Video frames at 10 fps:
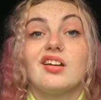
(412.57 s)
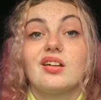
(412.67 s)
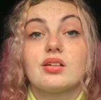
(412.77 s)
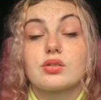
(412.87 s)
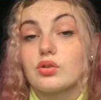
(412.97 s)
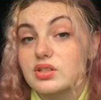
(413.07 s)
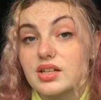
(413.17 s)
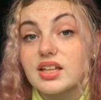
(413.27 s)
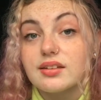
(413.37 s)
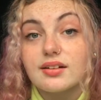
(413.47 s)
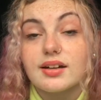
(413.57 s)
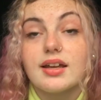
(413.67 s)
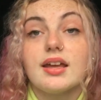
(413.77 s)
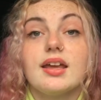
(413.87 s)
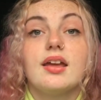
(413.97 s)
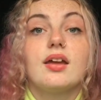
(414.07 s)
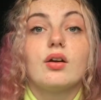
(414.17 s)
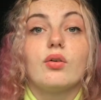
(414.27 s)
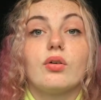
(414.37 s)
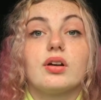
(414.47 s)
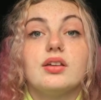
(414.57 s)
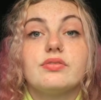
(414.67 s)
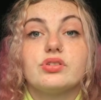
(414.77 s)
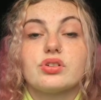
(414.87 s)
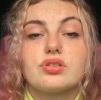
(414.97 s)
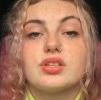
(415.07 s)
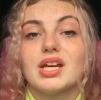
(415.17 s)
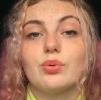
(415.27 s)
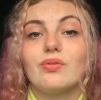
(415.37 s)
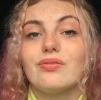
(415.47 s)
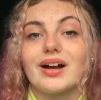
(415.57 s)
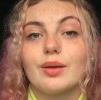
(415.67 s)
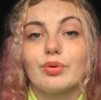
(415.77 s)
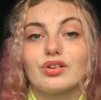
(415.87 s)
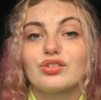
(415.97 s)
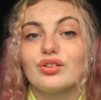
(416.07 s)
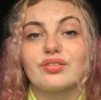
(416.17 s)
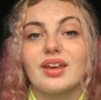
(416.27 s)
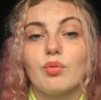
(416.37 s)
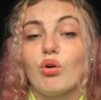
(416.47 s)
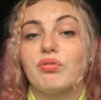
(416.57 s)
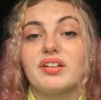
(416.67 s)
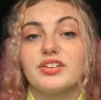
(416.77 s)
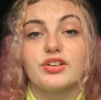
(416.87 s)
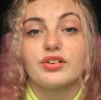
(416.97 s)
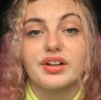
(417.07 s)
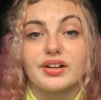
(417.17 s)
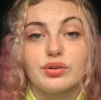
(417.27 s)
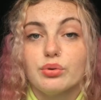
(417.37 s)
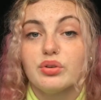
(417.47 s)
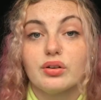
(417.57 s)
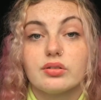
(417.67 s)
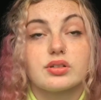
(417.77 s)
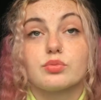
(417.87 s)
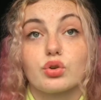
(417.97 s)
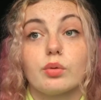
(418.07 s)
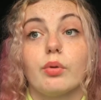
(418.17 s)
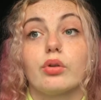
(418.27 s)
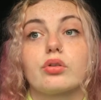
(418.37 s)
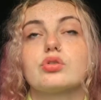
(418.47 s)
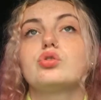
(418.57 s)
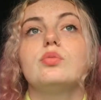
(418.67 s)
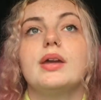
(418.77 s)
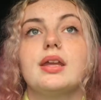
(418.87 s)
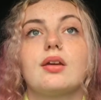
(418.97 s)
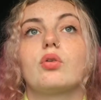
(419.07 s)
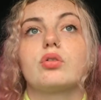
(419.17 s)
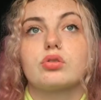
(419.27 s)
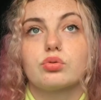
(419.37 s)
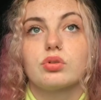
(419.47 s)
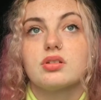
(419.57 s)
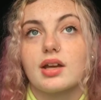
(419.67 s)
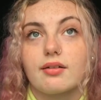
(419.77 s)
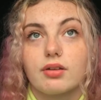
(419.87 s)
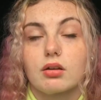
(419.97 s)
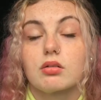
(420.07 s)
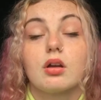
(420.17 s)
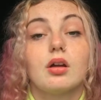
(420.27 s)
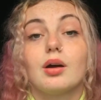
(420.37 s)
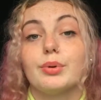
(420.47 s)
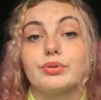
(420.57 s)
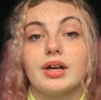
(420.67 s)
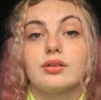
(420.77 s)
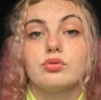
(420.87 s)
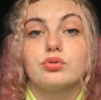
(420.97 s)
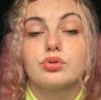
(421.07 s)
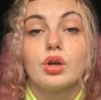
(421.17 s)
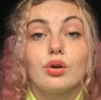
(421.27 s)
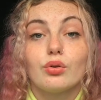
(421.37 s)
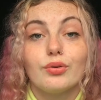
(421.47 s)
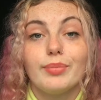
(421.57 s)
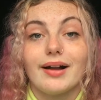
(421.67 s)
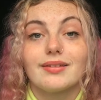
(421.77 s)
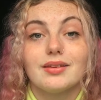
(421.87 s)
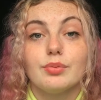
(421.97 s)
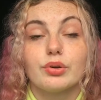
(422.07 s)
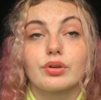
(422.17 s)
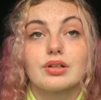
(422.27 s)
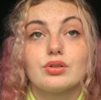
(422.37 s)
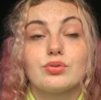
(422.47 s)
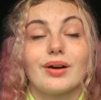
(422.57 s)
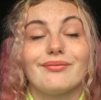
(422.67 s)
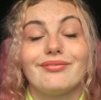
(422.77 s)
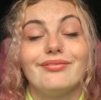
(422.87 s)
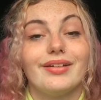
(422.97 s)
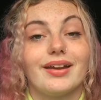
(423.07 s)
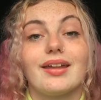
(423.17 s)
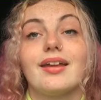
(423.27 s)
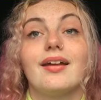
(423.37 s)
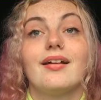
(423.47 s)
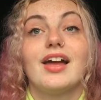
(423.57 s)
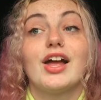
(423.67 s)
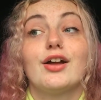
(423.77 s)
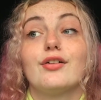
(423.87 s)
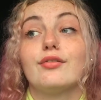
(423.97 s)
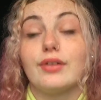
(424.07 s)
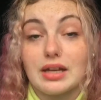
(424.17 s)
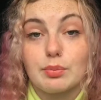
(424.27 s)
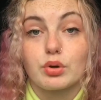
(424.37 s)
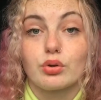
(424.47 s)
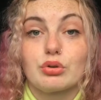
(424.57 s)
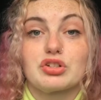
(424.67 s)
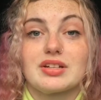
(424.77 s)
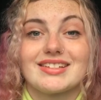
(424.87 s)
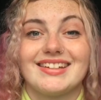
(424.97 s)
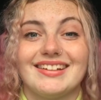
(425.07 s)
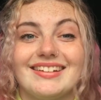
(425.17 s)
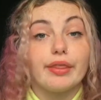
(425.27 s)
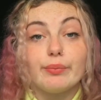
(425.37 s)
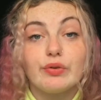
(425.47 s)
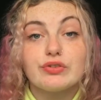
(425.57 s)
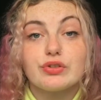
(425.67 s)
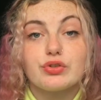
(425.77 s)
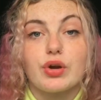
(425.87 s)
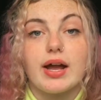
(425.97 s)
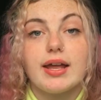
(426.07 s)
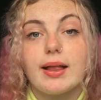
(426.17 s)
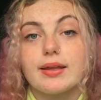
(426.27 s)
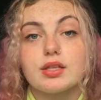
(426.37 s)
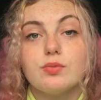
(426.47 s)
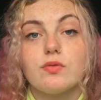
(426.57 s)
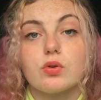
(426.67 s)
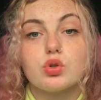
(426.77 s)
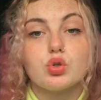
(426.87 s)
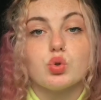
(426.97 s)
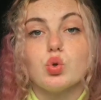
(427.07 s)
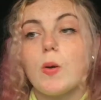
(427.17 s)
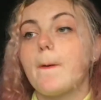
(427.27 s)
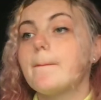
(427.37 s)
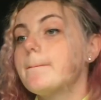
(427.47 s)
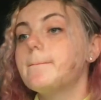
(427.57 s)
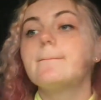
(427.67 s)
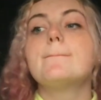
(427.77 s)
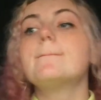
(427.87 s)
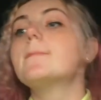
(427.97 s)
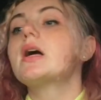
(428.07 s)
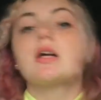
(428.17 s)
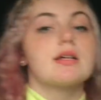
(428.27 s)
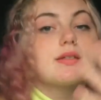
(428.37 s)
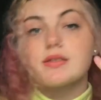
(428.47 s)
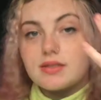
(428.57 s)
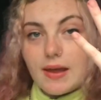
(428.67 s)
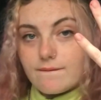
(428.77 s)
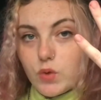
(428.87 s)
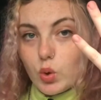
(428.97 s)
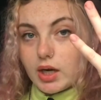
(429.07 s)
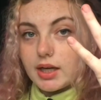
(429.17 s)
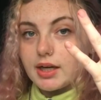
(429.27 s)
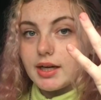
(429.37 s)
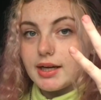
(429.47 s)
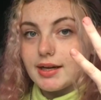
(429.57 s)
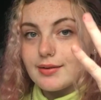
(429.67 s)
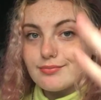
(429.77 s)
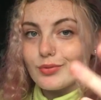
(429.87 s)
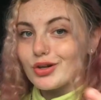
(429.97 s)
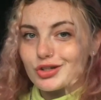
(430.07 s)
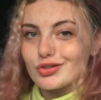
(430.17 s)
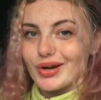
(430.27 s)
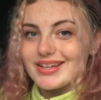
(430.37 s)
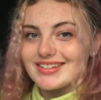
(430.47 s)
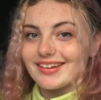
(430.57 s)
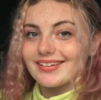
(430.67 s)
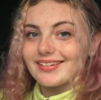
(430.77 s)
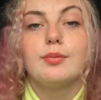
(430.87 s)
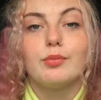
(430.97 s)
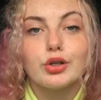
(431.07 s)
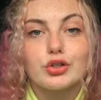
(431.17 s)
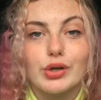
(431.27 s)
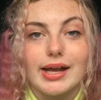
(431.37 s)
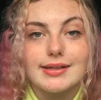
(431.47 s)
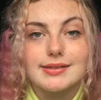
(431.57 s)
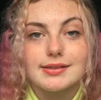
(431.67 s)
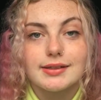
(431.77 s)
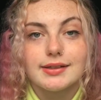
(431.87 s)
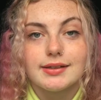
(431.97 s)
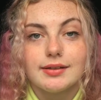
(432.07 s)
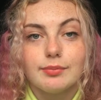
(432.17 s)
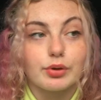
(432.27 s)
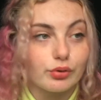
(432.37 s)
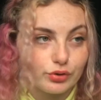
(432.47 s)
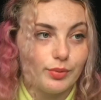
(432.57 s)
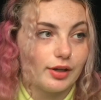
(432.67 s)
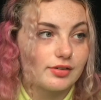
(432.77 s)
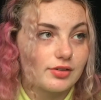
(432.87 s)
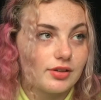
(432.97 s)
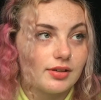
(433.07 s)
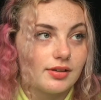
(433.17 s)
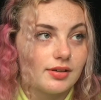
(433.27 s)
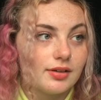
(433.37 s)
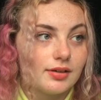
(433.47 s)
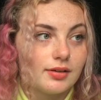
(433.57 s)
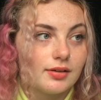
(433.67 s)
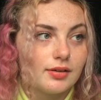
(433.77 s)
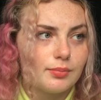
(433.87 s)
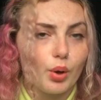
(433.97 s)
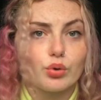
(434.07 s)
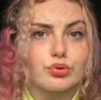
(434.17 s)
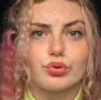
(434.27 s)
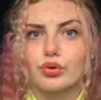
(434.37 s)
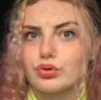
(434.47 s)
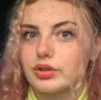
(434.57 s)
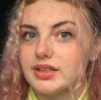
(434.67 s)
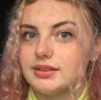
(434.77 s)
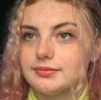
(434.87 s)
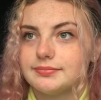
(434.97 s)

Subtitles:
it's got slightly dirty, or even just the towel fibres have came off into your tattoo and caused some sort of bother. There's too many horror stories that I've heard about tattoos going bad, to be honest, so I'm very, very precautious. Then once it's dry, I like to move on to step 4, moisturising. Moisturise, but not too much, but also not too little.